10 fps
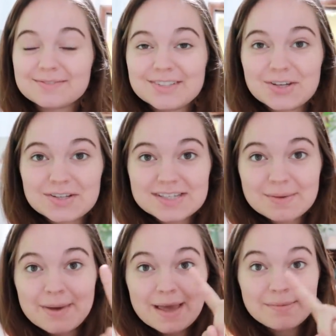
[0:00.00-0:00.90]
You can see
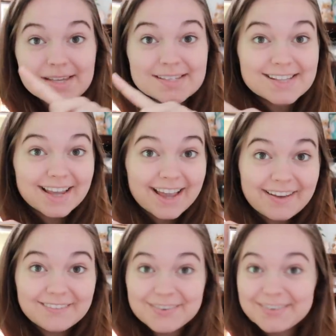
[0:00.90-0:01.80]
babies like
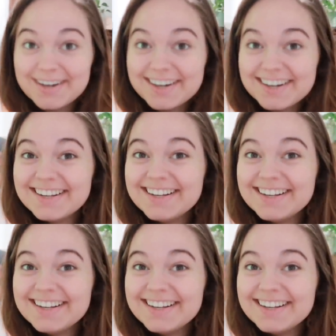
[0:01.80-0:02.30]
everywhere.